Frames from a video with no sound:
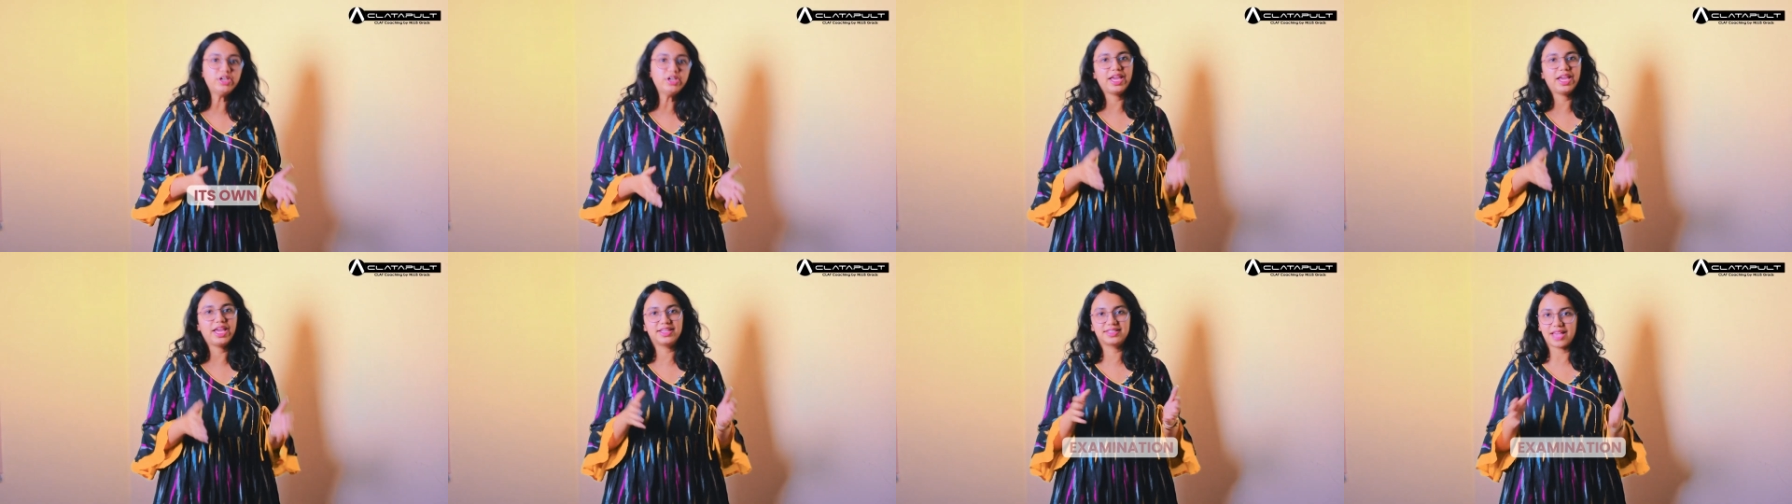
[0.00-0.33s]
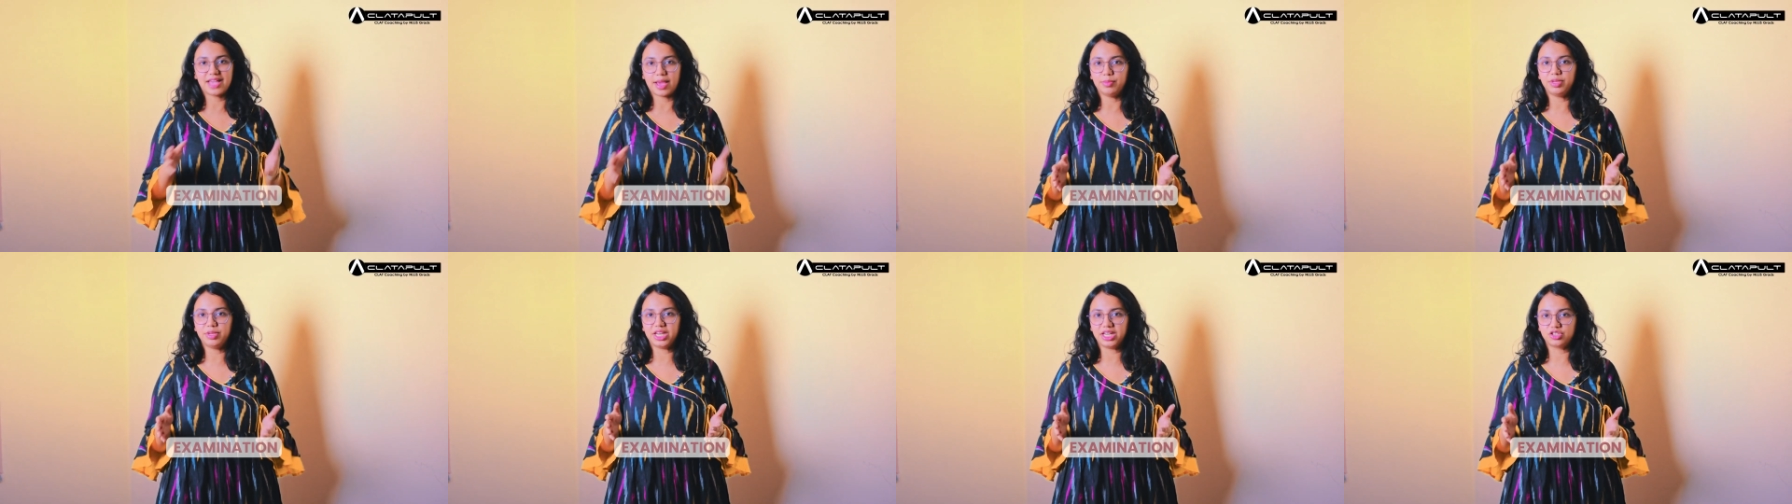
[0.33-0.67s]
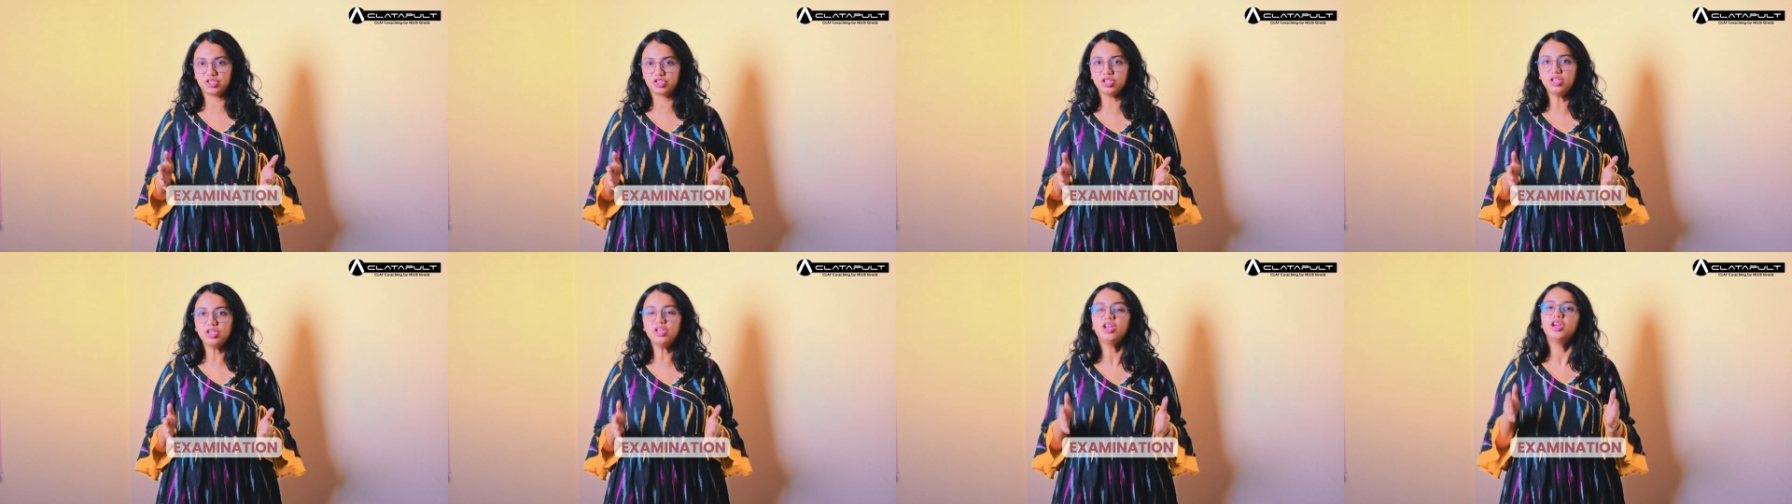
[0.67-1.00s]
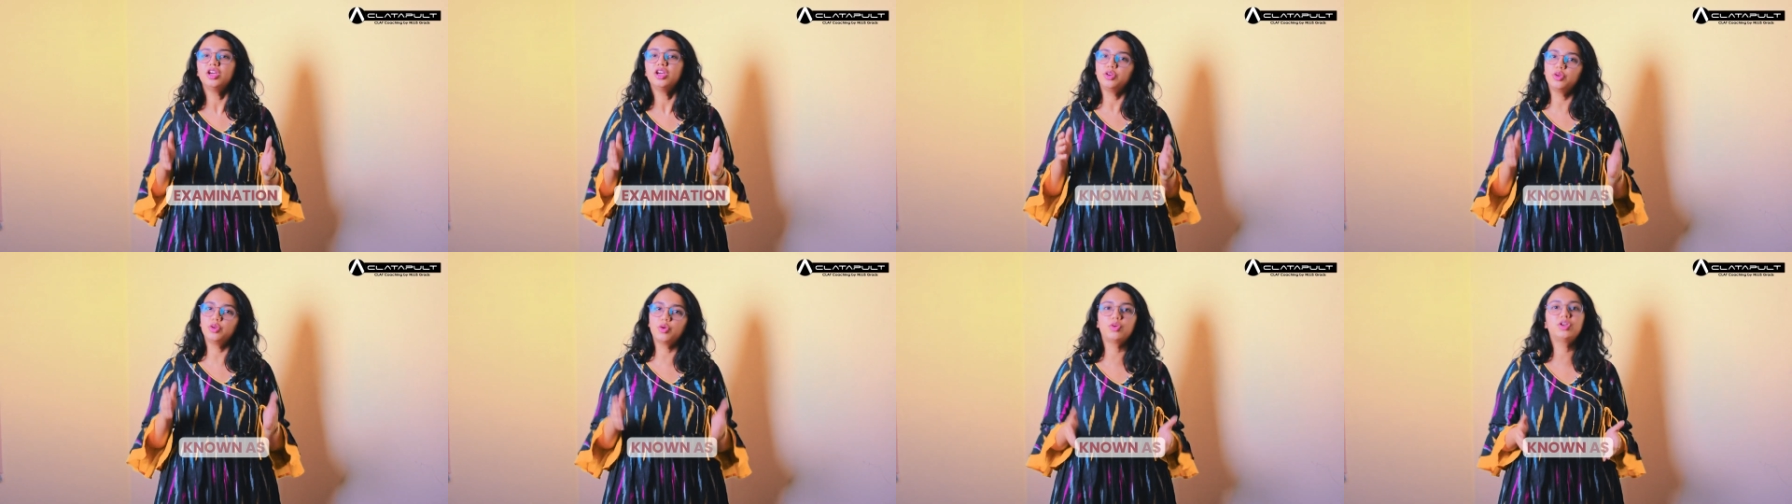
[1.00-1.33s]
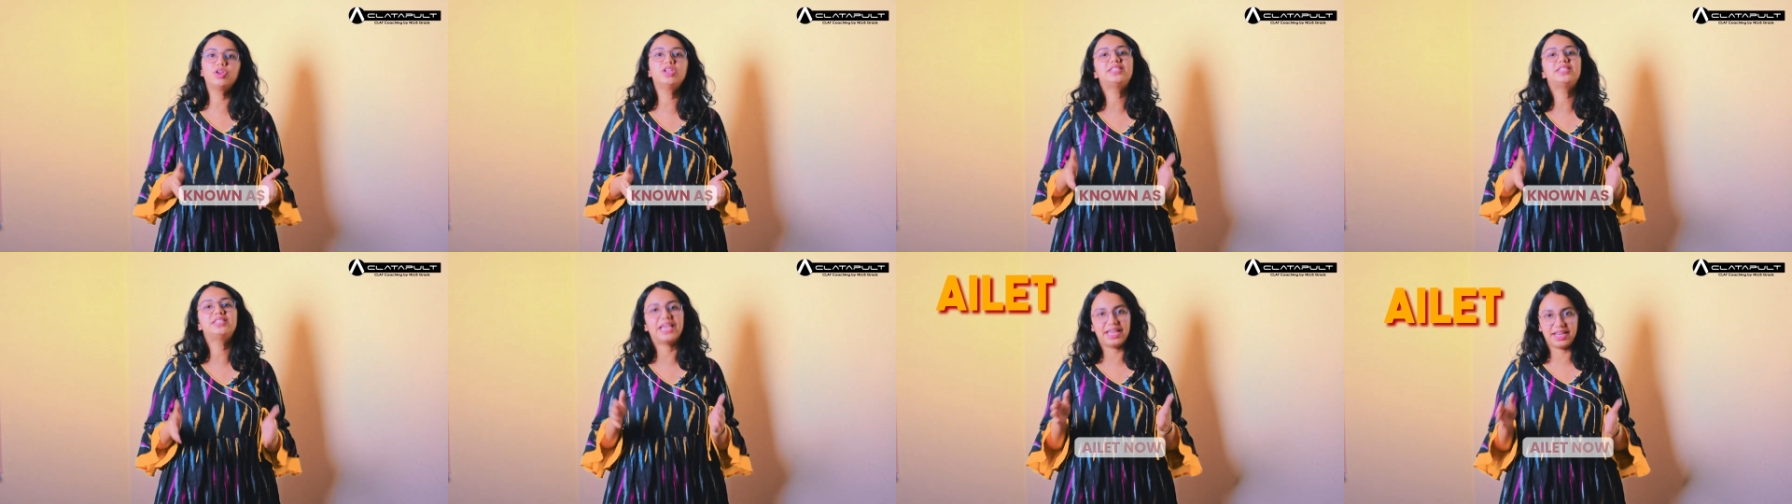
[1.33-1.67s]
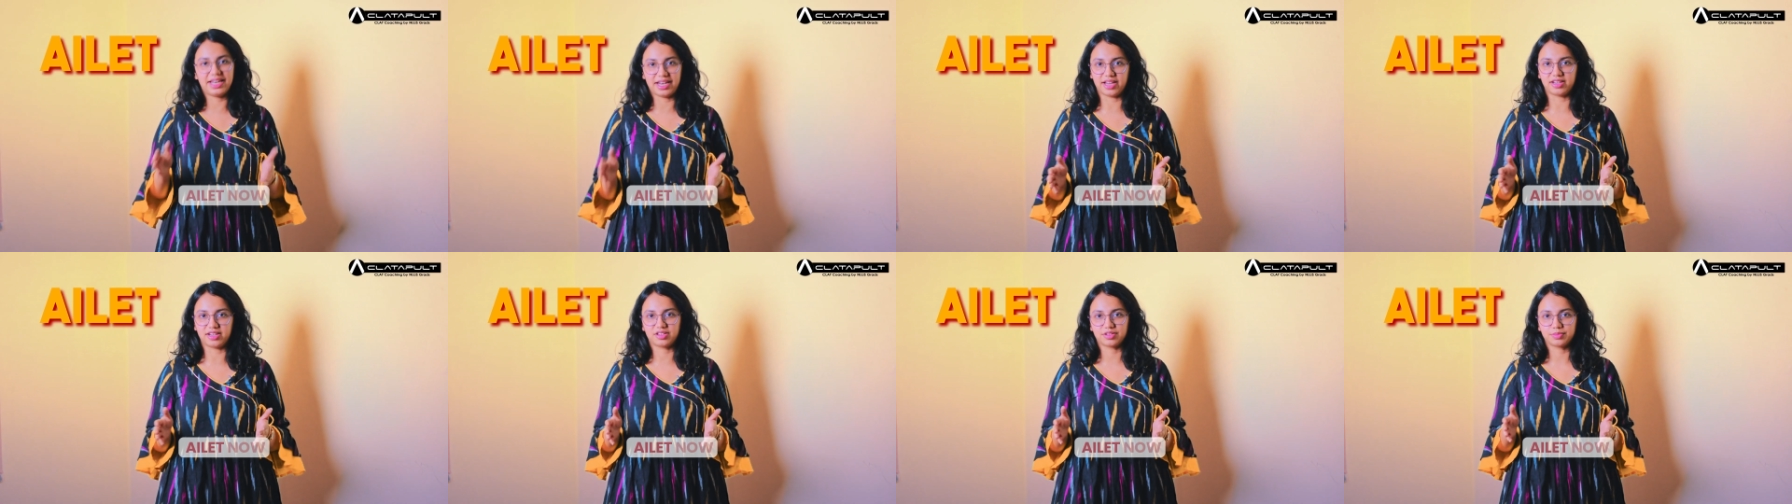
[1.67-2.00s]
examination known as
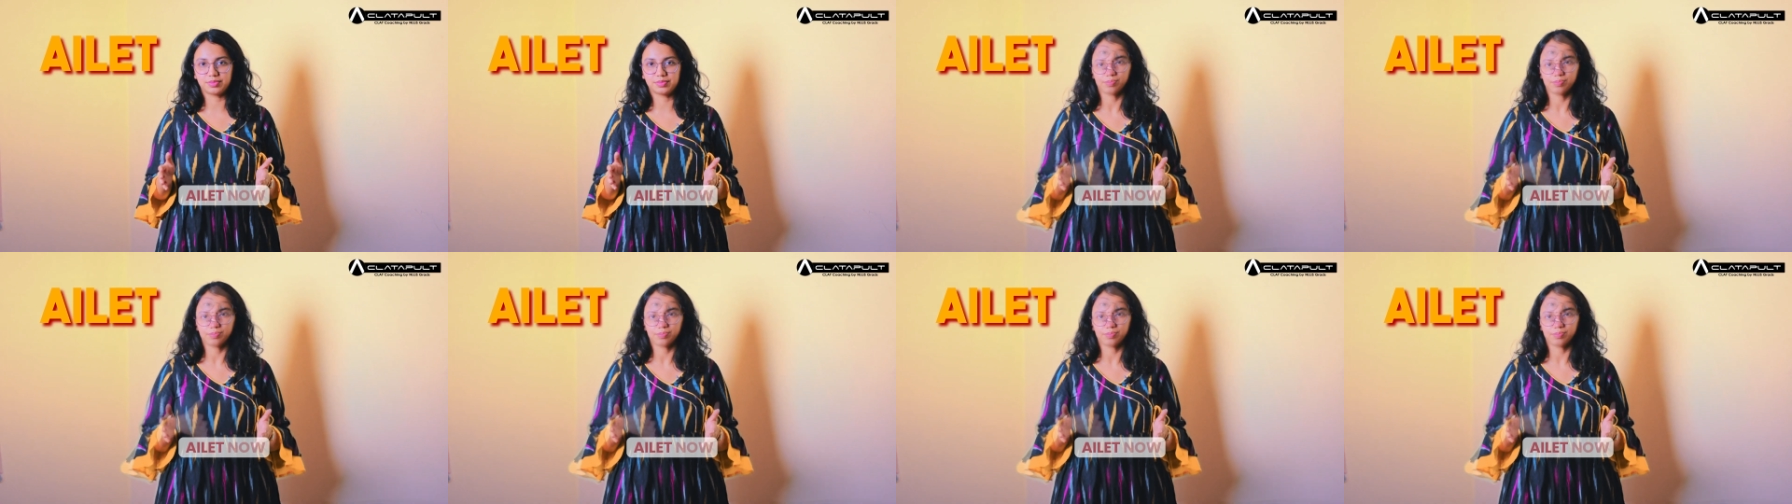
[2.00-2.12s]
CLAT.